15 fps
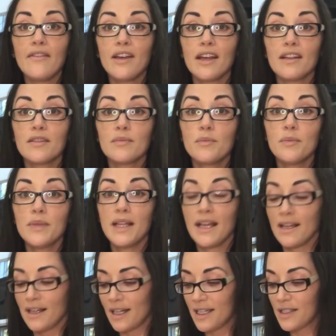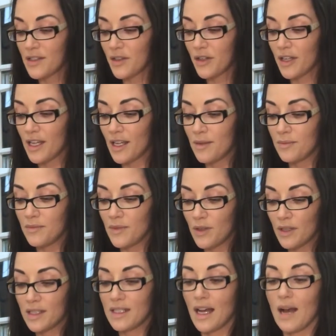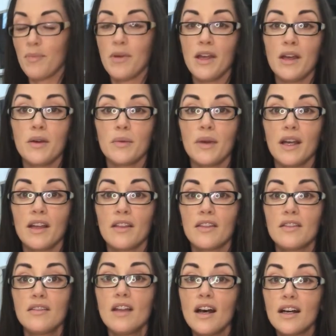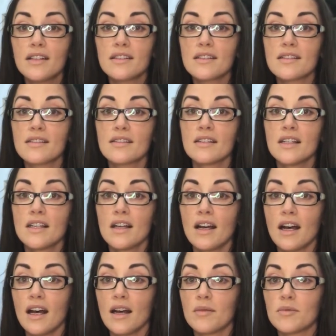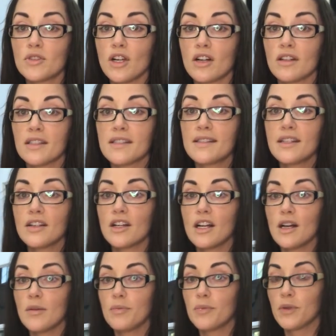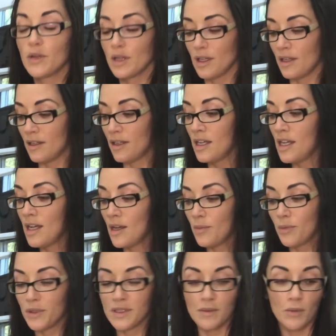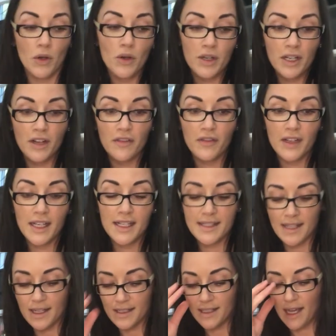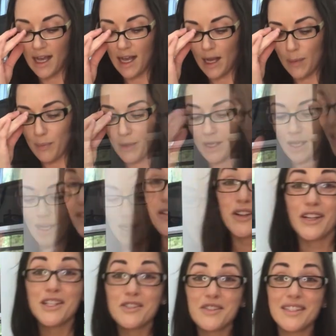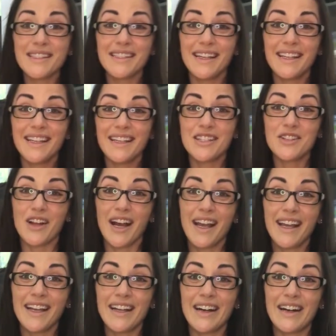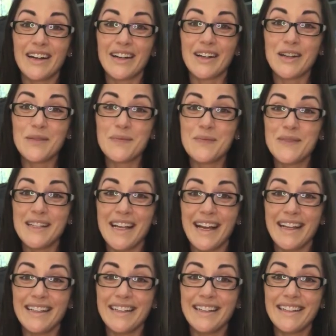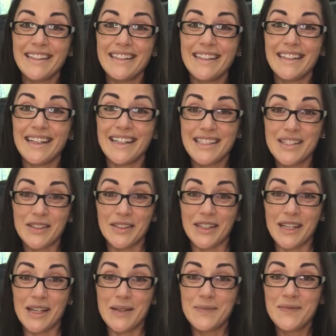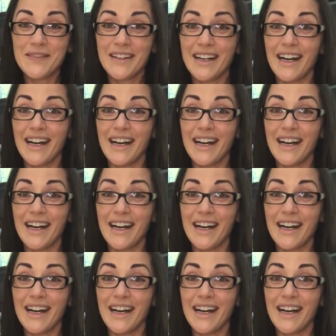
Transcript: it, banana ice cream. You can top it with nuts, chocolate syrup, you can put some coconut flakes on top. If you're interested in trying our banana ice cream